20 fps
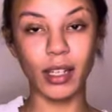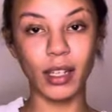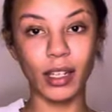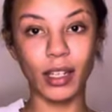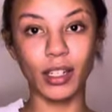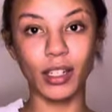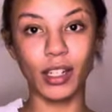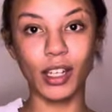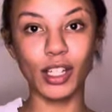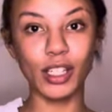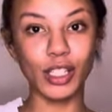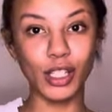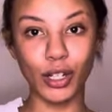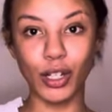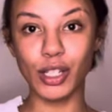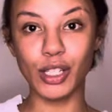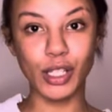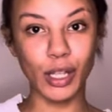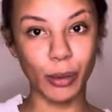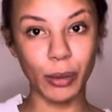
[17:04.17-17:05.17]
in a
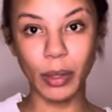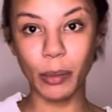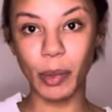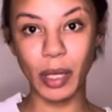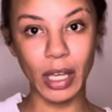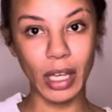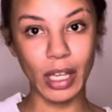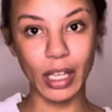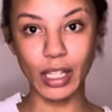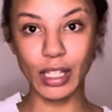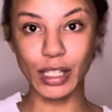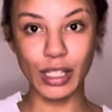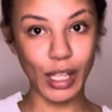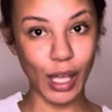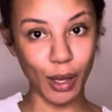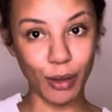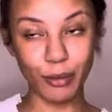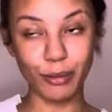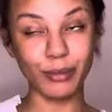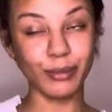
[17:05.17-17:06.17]
certain tone of pink. So
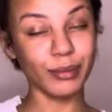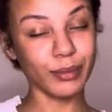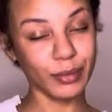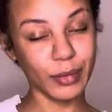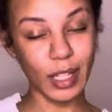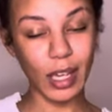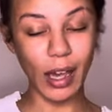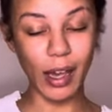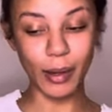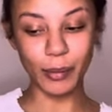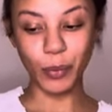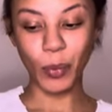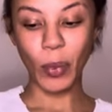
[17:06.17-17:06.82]
yeah,